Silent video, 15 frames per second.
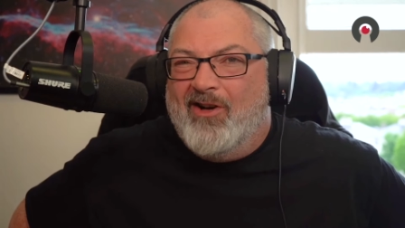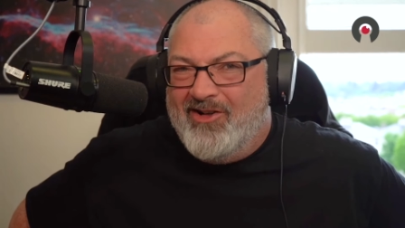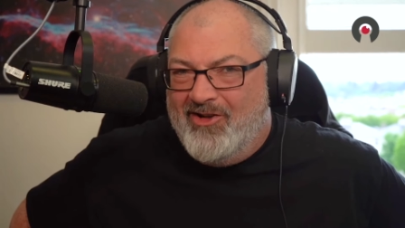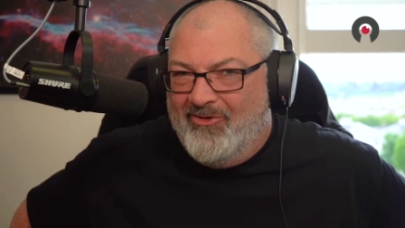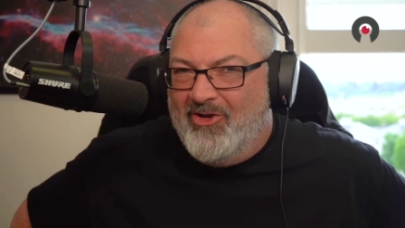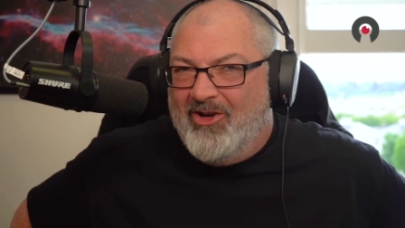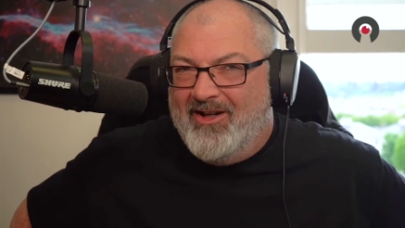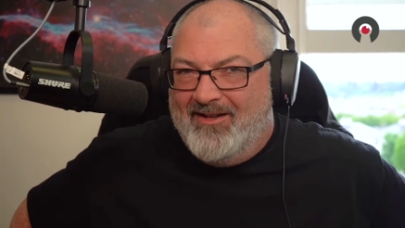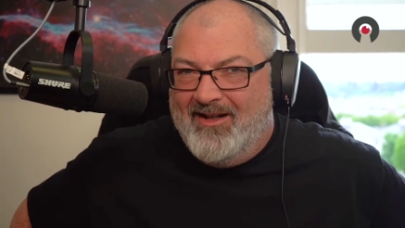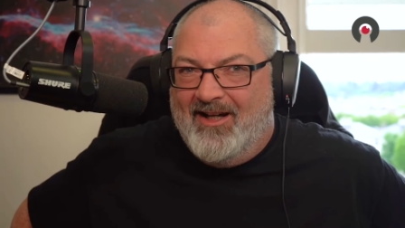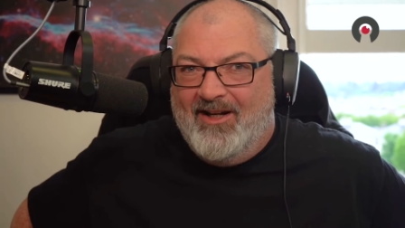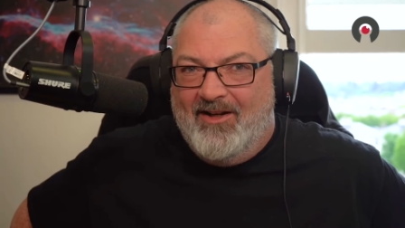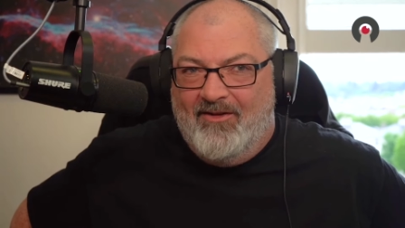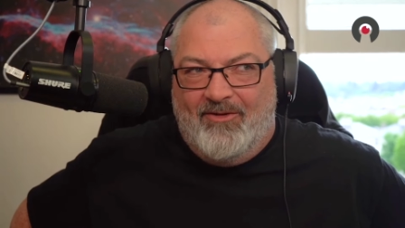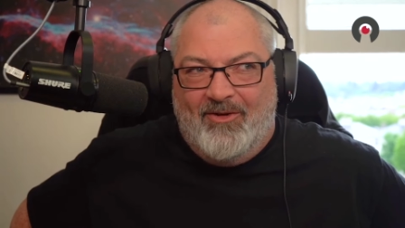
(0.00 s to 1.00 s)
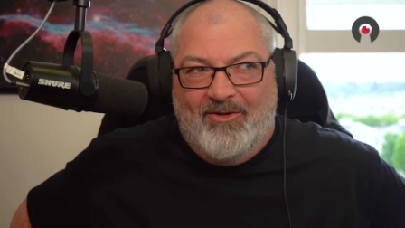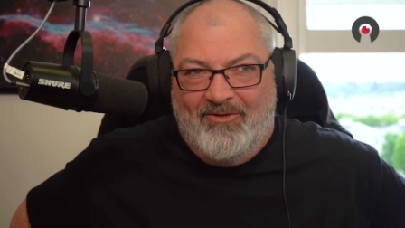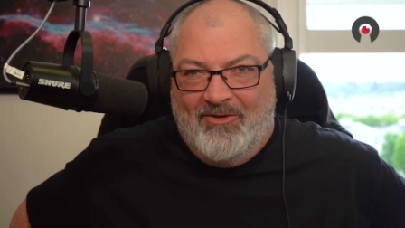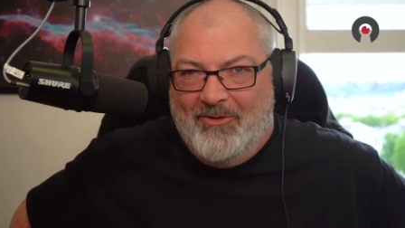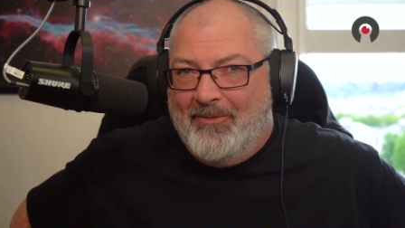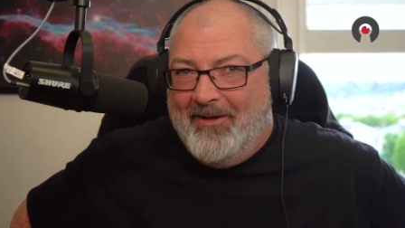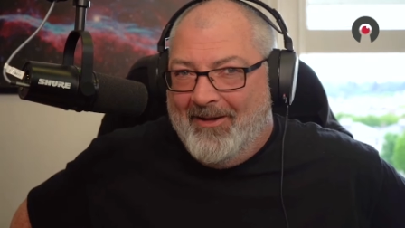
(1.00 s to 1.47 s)
run your idea through a
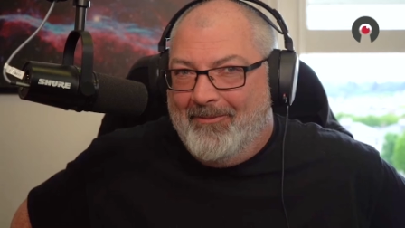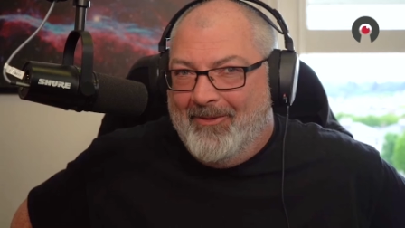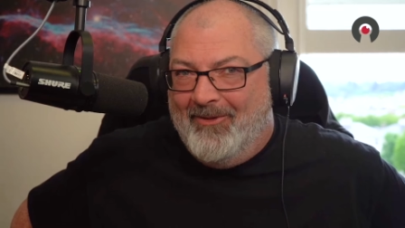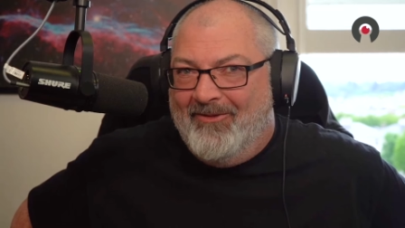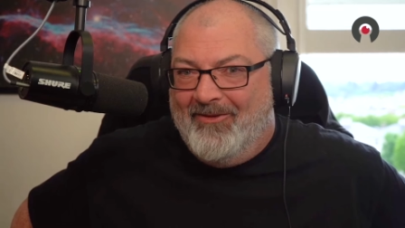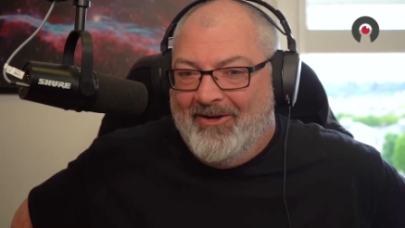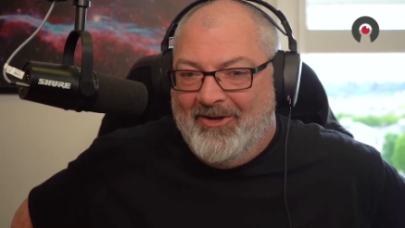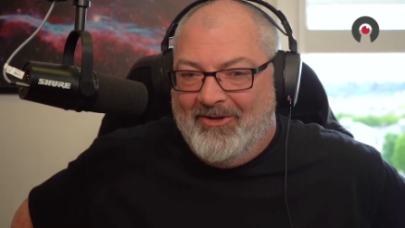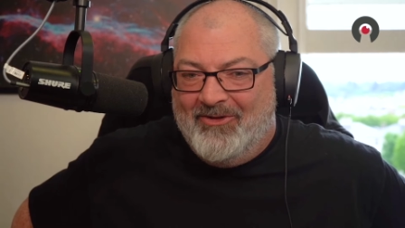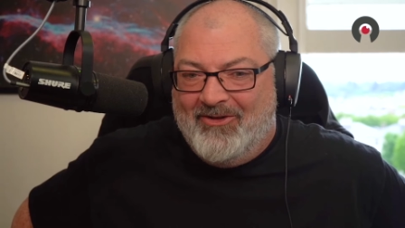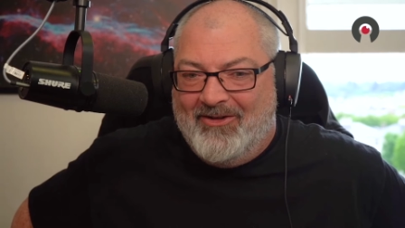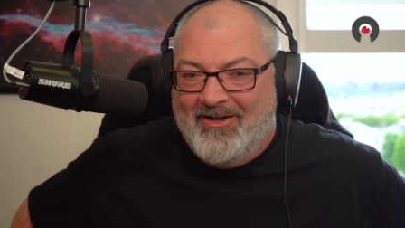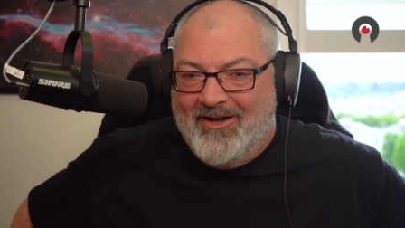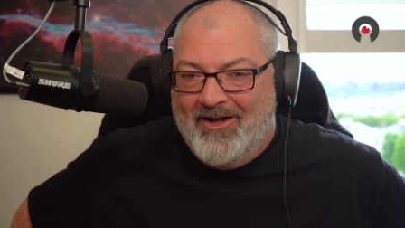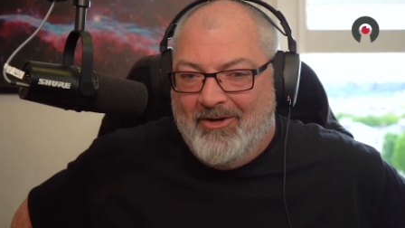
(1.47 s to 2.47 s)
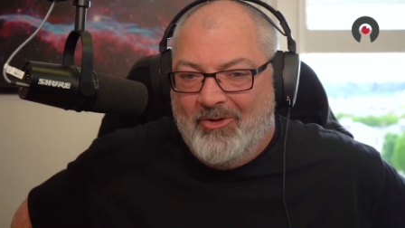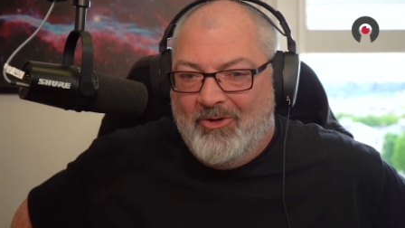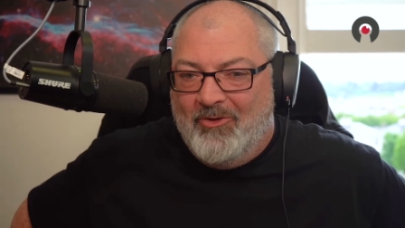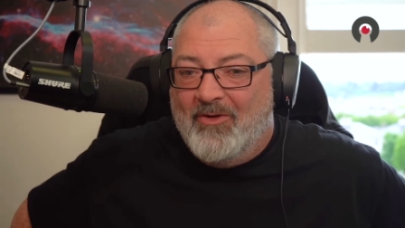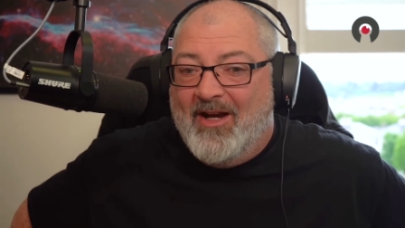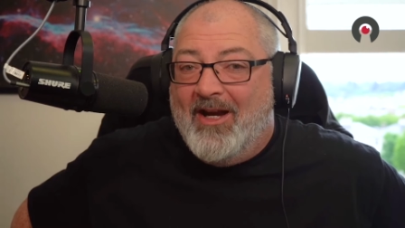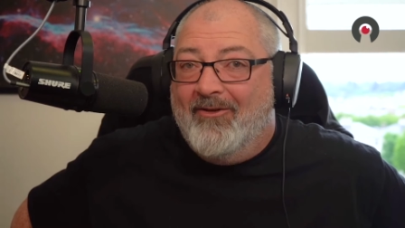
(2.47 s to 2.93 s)
few people first, you know,
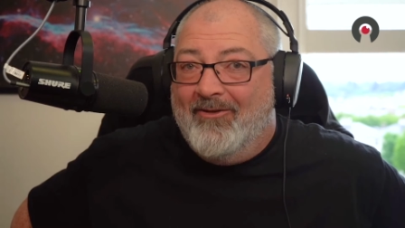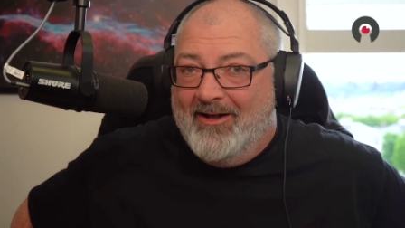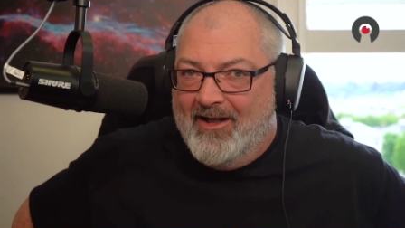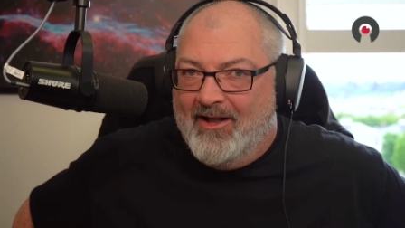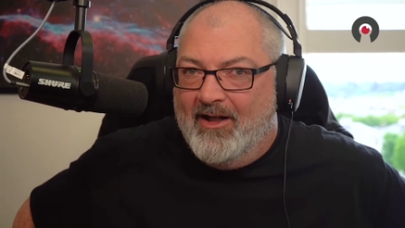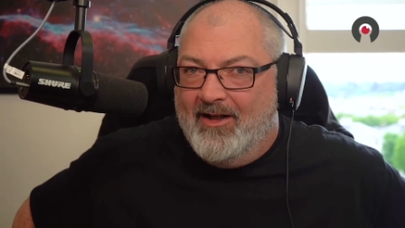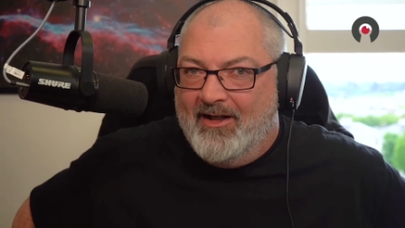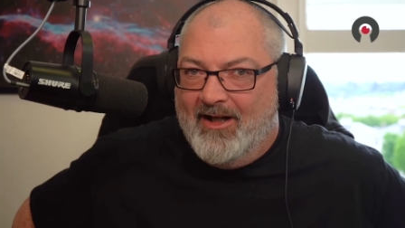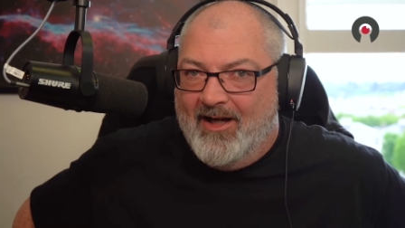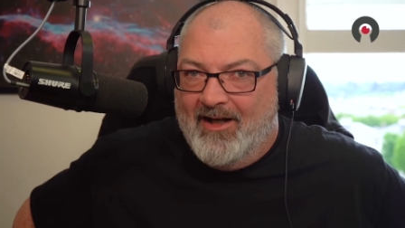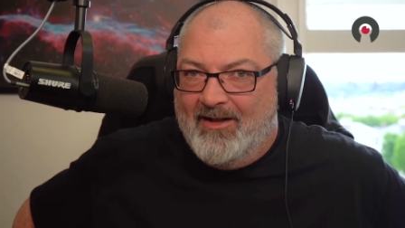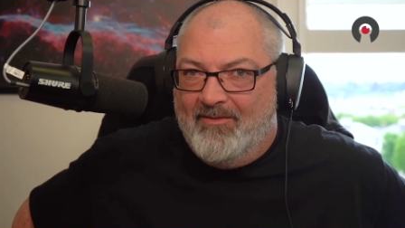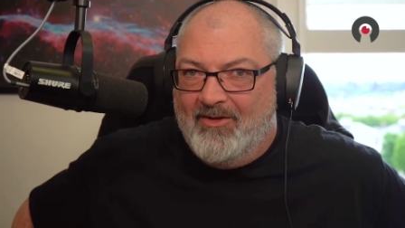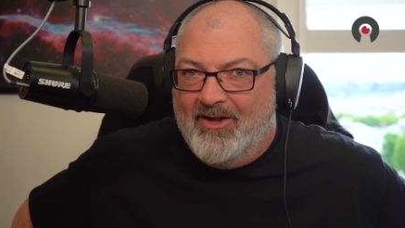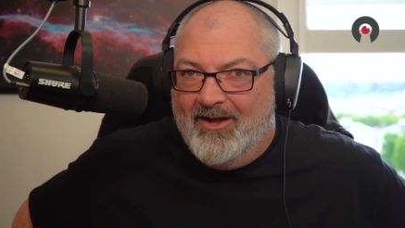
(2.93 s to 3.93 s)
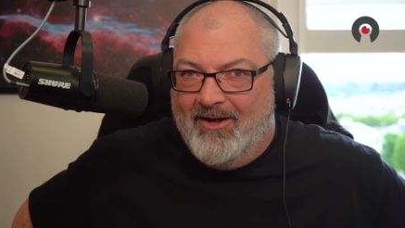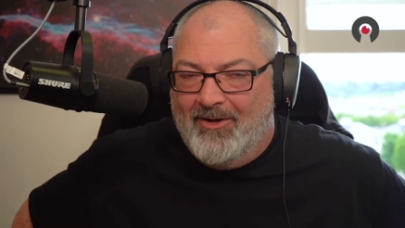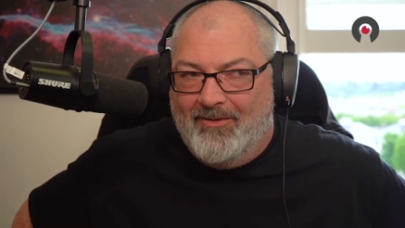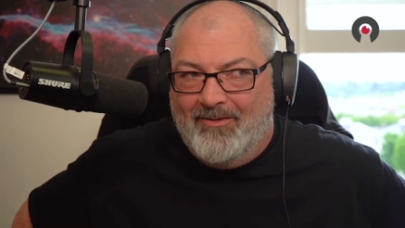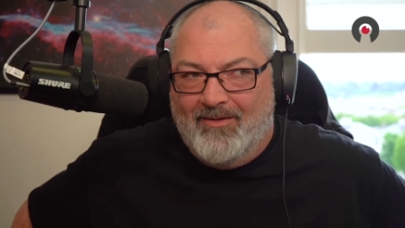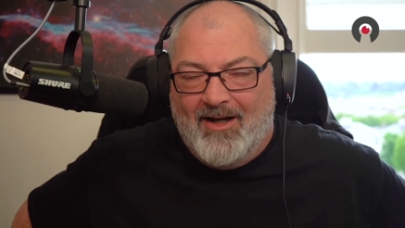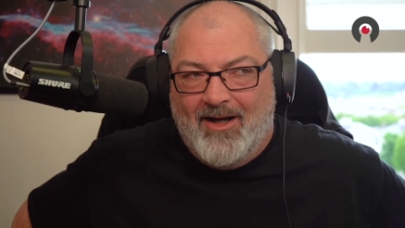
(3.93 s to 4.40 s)
who are in the game, you
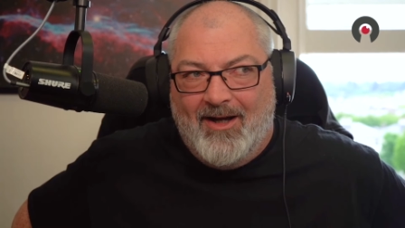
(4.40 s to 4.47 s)
know,